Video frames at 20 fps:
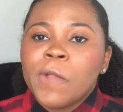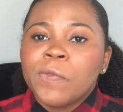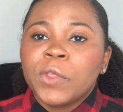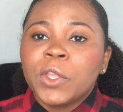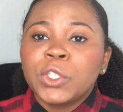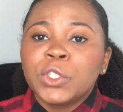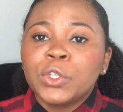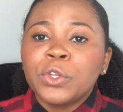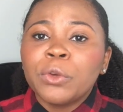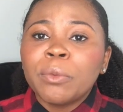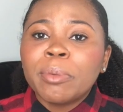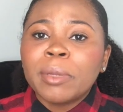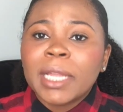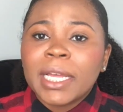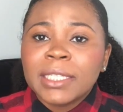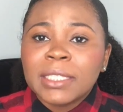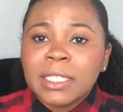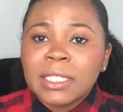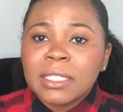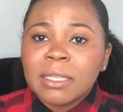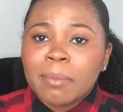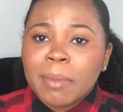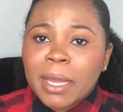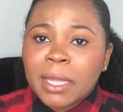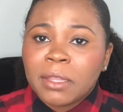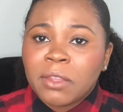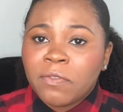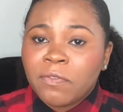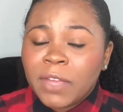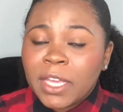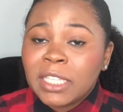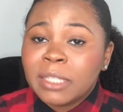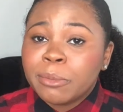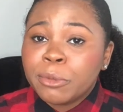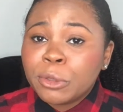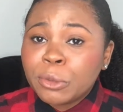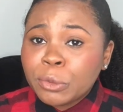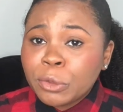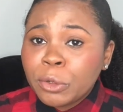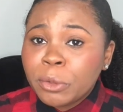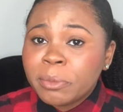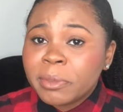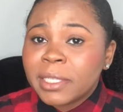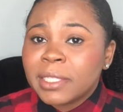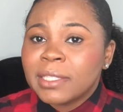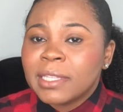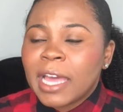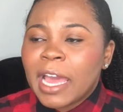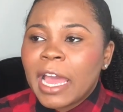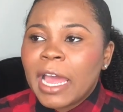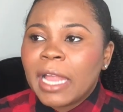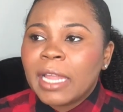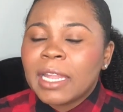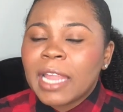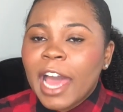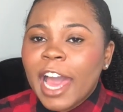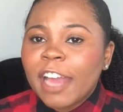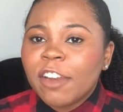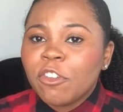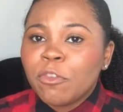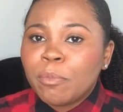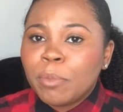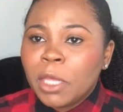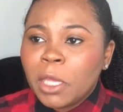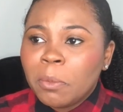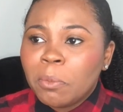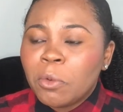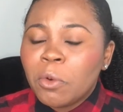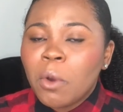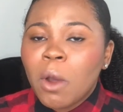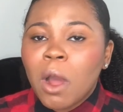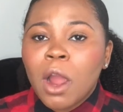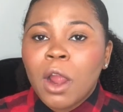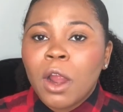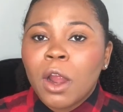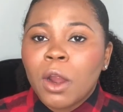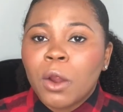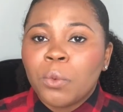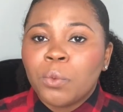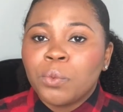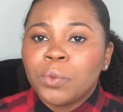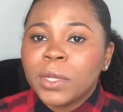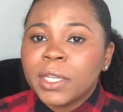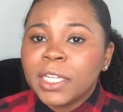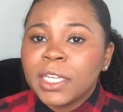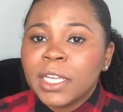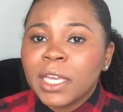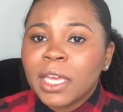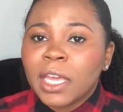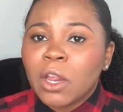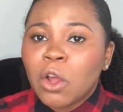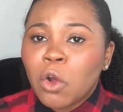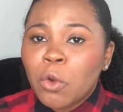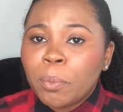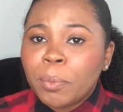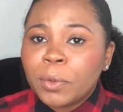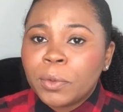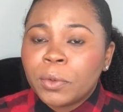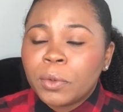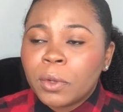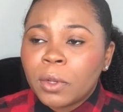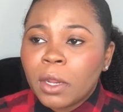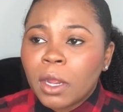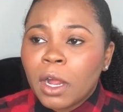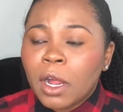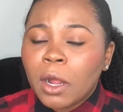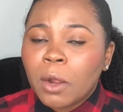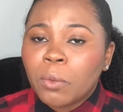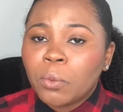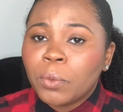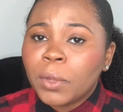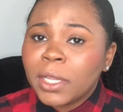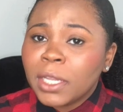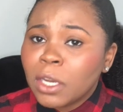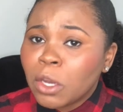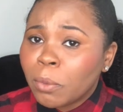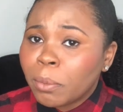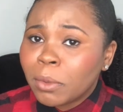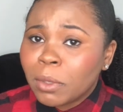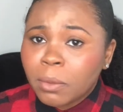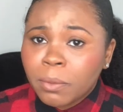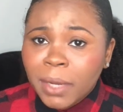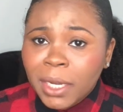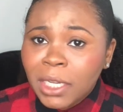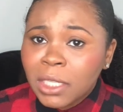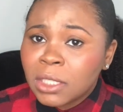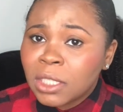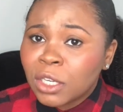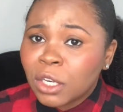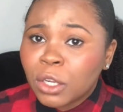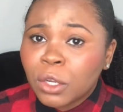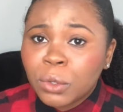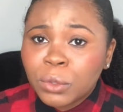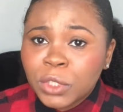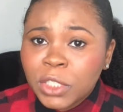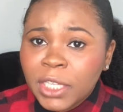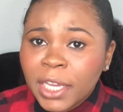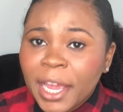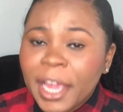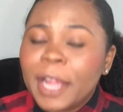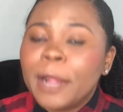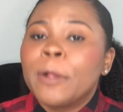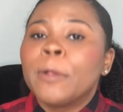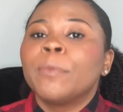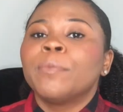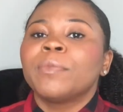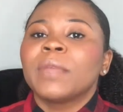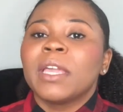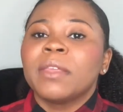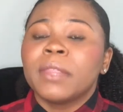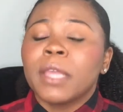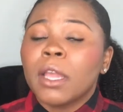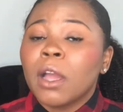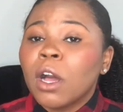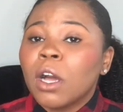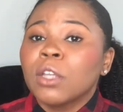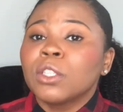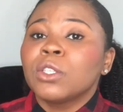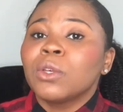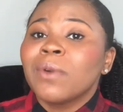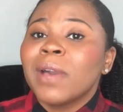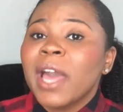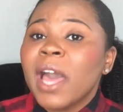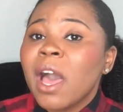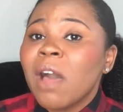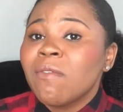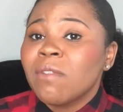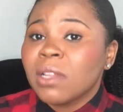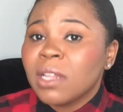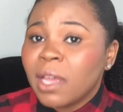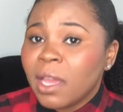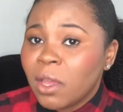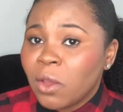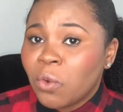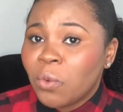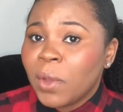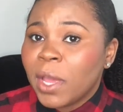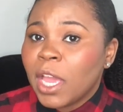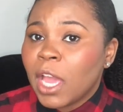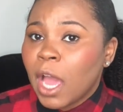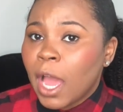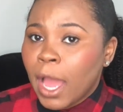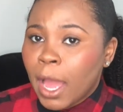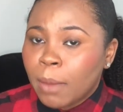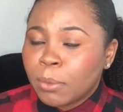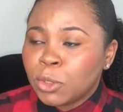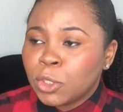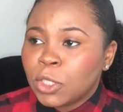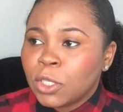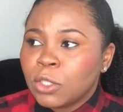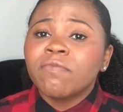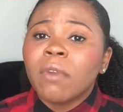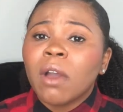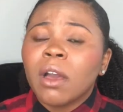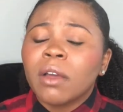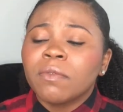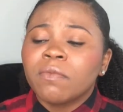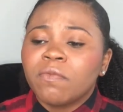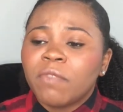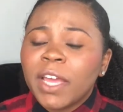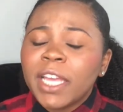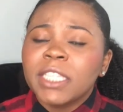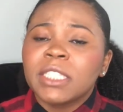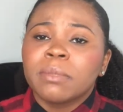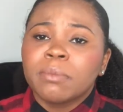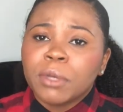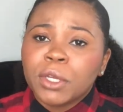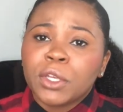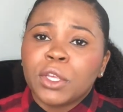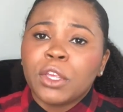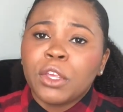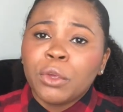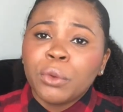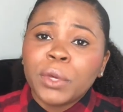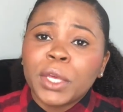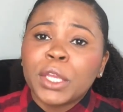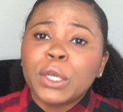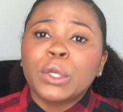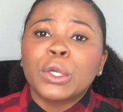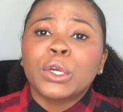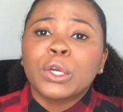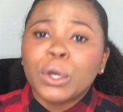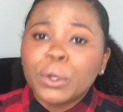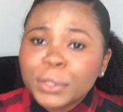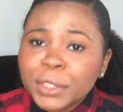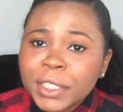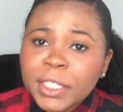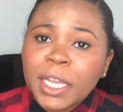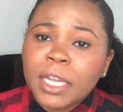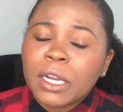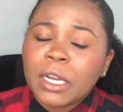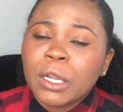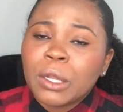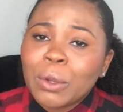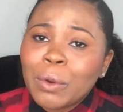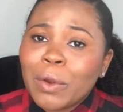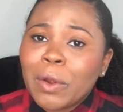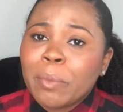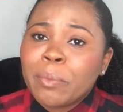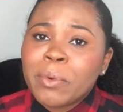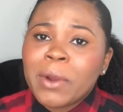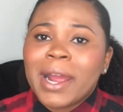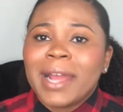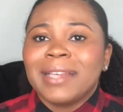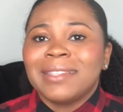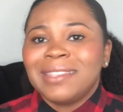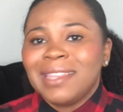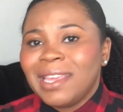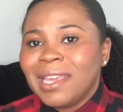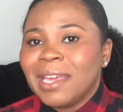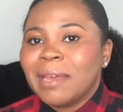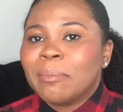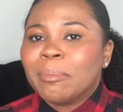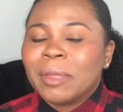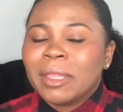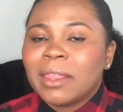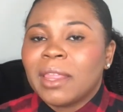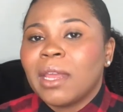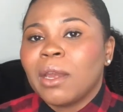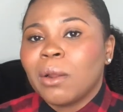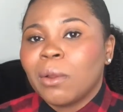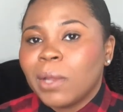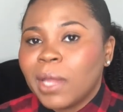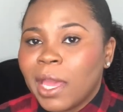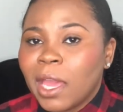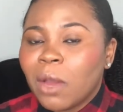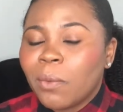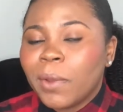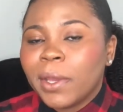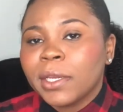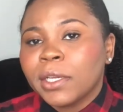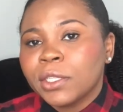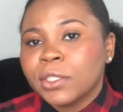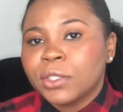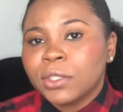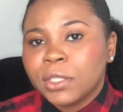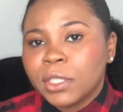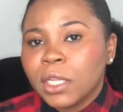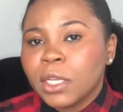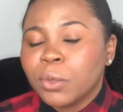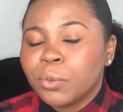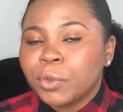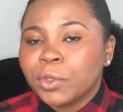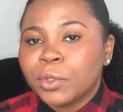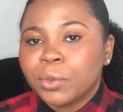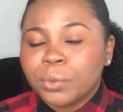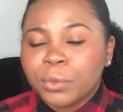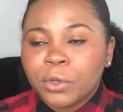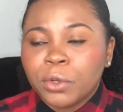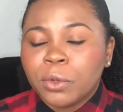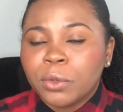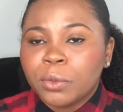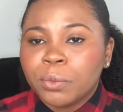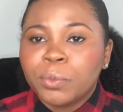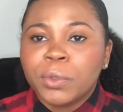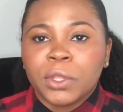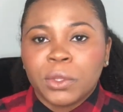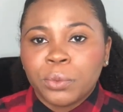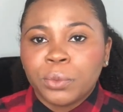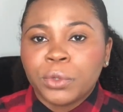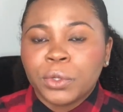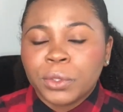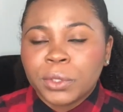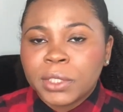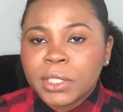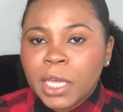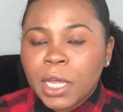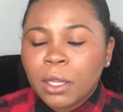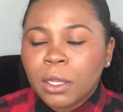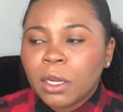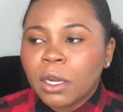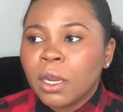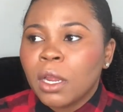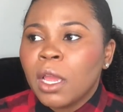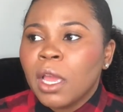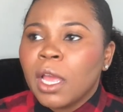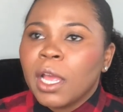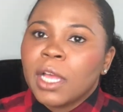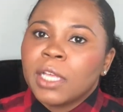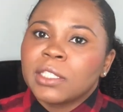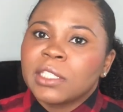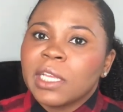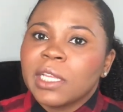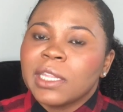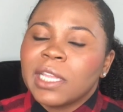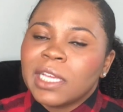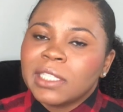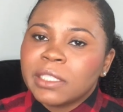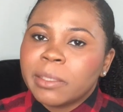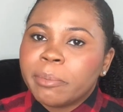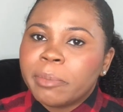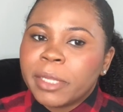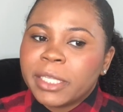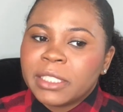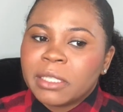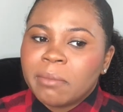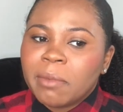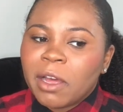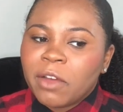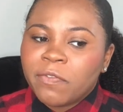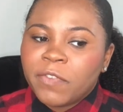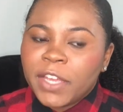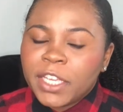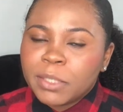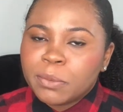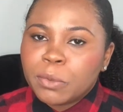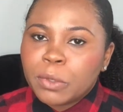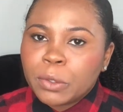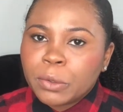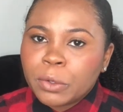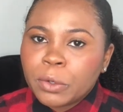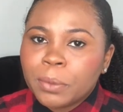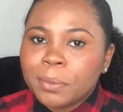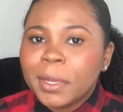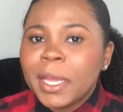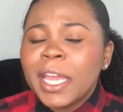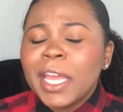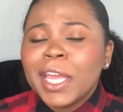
The two pluses about the Facebook group is that a lot of people are willing and open and ready to negotiate, and they also have a layaway option. On Facebook, you can negotiate a lower price and put that on layaway because you're dealing with the real seller. And so that's a plus about Facebook group.